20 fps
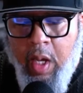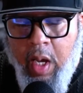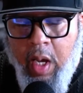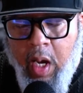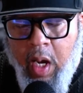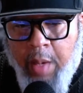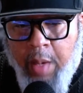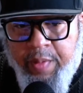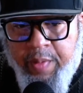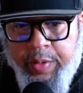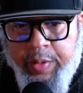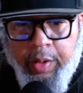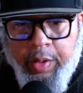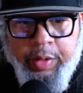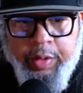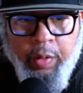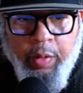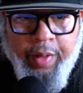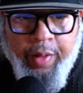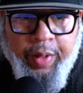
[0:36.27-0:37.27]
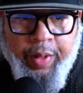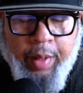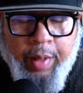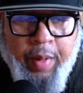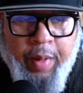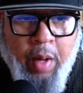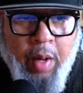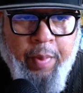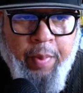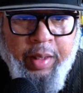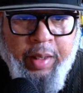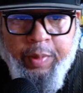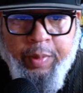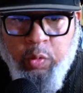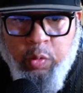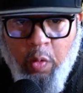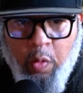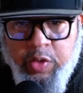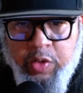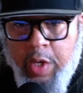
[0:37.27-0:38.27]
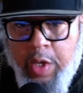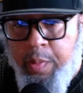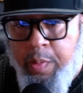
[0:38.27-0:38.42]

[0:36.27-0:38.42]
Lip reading: If you don't know anything about, my name is Orville J.